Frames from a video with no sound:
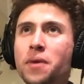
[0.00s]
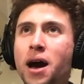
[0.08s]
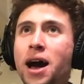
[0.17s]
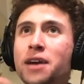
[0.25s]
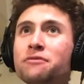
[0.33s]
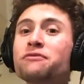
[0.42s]

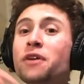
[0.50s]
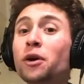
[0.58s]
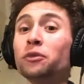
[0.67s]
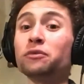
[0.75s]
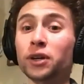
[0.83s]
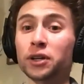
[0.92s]
I
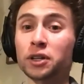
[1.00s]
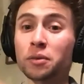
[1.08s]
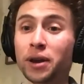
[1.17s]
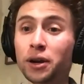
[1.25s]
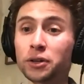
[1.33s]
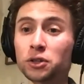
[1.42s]
felt very
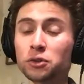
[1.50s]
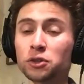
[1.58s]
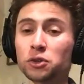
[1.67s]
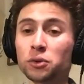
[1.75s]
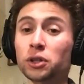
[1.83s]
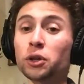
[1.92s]
compared
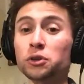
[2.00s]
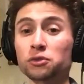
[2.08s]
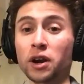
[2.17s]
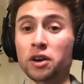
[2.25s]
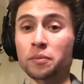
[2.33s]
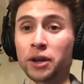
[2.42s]
to a close
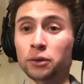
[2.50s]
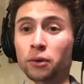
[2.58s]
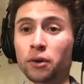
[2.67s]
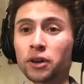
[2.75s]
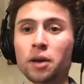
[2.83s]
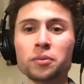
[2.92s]
friend of mine
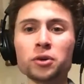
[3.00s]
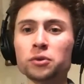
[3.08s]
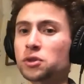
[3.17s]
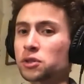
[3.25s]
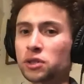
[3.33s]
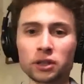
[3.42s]
growing up, who's
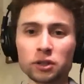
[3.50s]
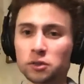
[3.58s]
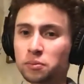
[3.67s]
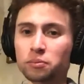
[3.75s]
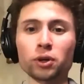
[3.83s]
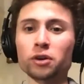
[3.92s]
just like
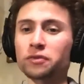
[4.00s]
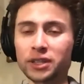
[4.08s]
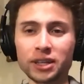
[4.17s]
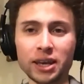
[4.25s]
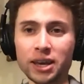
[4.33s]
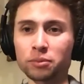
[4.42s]
this
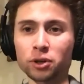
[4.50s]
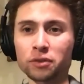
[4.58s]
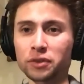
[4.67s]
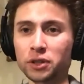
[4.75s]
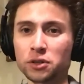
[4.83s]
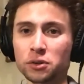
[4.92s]
perfect kid,
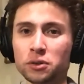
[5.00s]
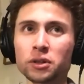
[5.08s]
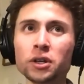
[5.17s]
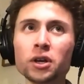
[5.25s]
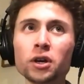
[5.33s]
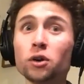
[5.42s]
perfect student,
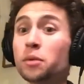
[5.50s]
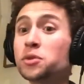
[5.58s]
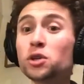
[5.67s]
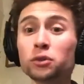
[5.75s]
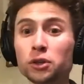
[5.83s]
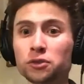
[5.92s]
who I'm
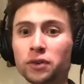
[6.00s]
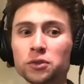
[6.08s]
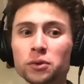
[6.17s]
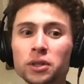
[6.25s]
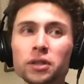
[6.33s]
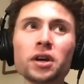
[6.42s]
still close
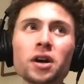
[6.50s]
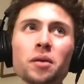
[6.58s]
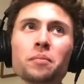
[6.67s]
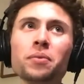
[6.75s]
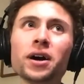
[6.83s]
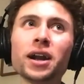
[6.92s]
friends with,
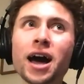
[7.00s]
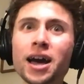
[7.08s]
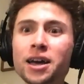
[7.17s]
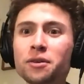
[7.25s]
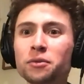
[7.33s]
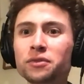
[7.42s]
but
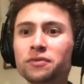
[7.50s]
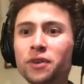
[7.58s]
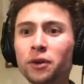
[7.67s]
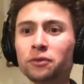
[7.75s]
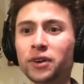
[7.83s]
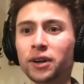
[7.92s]
I
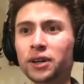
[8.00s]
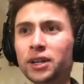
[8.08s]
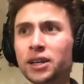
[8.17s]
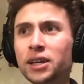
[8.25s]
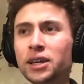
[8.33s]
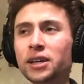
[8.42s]
felt
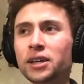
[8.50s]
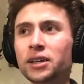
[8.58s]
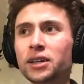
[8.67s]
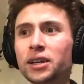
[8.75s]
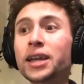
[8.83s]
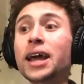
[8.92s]
very
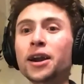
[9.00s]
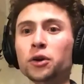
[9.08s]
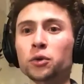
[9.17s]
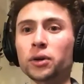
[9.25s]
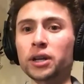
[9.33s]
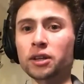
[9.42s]

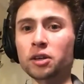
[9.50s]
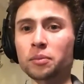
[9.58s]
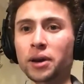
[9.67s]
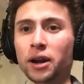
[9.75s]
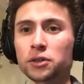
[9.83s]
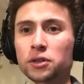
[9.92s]
inadequate in
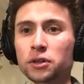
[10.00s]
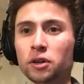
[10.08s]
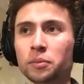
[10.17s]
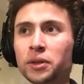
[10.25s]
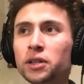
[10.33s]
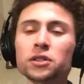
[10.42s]
comparison to
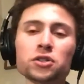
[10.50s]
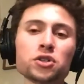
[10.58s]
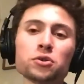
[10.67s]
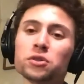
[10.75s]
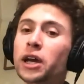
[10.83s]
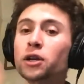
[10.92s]
her because
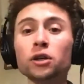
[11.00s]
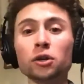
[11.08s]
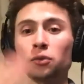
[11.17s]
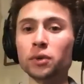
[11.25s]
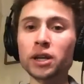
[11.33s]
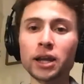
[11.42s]
she was like good
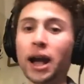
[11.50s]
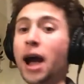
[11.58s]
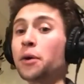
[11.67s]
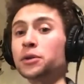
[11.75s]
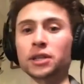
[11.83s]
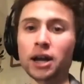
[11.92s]
at reading. I
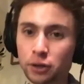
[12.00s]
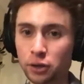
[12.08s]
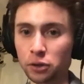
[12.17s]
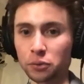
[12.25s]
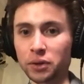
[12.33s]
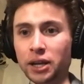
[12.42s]
was not
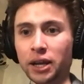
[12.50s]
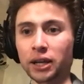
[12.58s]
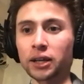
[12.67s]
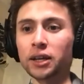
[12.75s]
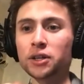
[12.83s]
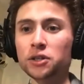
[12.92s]
good at reading.